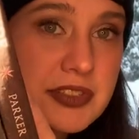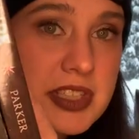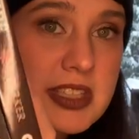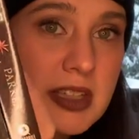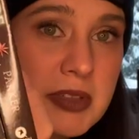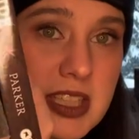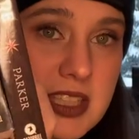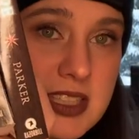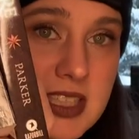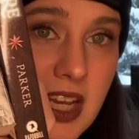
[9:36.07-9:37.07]
to send me the
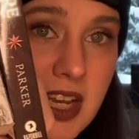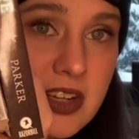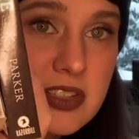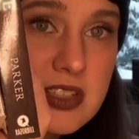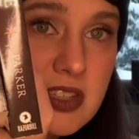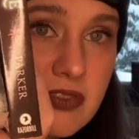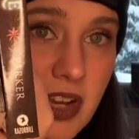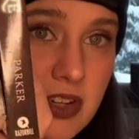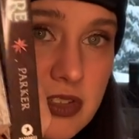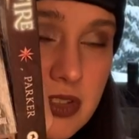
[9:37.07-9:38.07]
entire
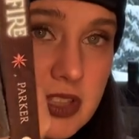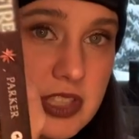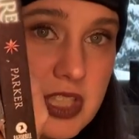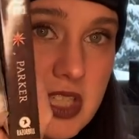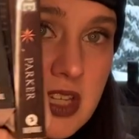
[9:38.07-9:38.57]
Seafire trilogy